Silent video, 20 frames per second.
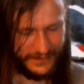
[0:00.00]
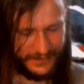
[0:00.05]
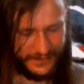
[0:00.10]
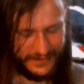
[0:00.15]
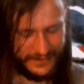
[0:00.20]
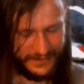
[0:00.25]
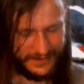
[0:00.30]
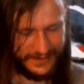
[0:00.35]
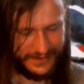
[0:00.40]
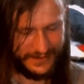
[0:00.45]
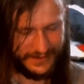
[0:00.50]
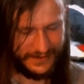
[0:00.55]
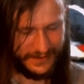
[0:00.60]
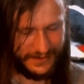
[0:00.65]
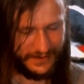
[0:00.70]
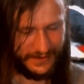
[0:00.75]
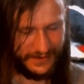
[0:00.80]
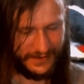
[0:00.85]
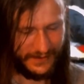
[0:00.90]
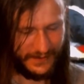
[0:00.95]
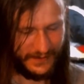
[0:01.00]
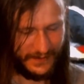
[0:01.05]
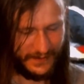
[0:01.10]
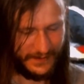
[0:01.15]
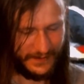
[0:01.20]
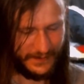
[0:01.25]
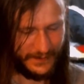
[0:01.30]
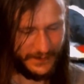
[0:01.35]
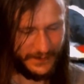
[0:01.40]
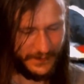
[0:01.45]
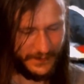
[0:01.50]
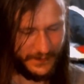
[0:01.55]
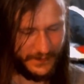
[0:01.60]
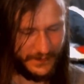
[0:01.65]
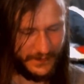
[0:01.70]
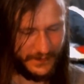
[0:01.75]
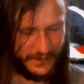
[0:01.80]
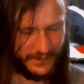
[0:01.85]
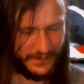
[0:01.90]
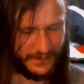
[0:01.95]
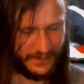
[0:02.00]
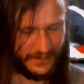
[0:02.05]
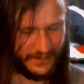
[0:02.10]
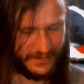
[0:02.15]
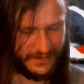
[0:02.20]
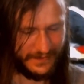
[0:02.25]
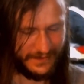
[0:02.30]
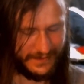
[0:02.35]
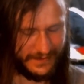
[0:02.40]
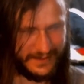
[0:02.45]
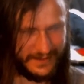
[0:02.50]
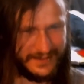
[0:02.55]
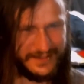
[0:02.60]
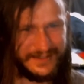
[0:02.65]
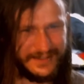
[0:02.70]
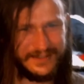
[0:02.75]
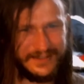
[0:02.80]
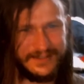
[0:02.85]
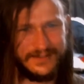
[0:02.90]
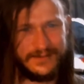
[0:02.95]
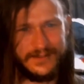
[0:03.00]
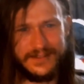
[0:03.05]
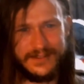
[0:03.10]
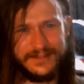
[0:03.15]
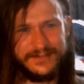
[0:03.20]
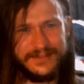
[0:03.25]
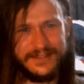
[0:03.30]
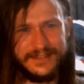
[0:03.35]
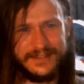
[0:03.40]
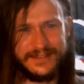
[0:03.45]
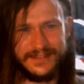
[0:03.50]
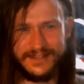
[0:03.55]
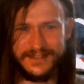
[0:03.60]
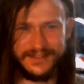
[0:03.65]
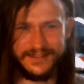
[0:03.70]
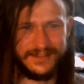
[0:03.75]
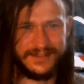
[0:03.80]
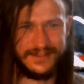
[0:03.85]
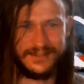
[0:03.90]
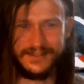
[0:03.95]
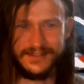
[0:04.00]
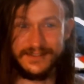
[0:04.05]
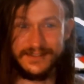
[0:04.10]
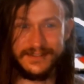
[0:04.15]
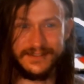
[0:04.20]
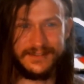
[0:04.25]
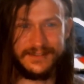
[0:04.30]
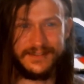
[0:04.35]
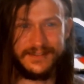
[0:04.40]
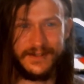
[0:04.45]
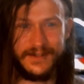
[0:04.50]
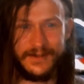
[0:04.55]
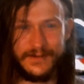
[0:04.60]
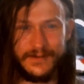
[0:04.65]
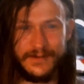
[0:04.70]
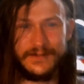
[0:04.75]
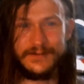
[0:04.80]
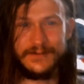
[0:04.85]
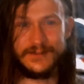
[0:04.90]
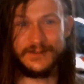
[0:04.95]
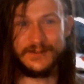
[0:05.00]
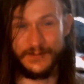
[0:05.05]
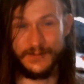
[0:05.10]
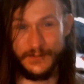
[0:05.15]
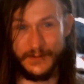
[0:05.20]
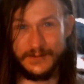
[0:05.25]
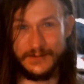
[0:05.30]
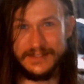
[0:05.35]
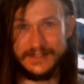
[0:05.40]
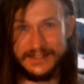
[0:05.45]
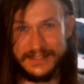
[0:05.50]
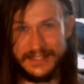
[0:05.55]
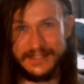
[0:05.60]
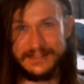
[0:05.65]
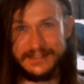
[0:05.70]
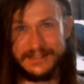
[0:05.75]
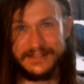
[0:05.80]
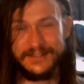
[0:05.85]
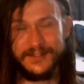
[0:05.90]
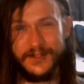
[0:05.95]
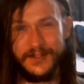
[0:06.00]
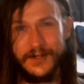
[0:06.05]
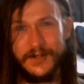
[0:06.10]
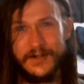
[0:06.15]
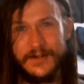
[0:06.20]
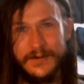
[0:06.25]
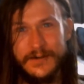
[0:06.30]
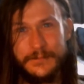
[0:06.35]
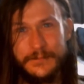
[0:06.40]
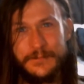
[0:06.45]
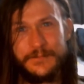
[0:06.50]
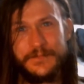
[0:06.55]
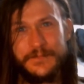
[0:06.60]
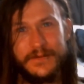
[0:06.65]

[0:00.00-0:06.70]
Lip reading: So this is, whatever this is it was supposed to take this long.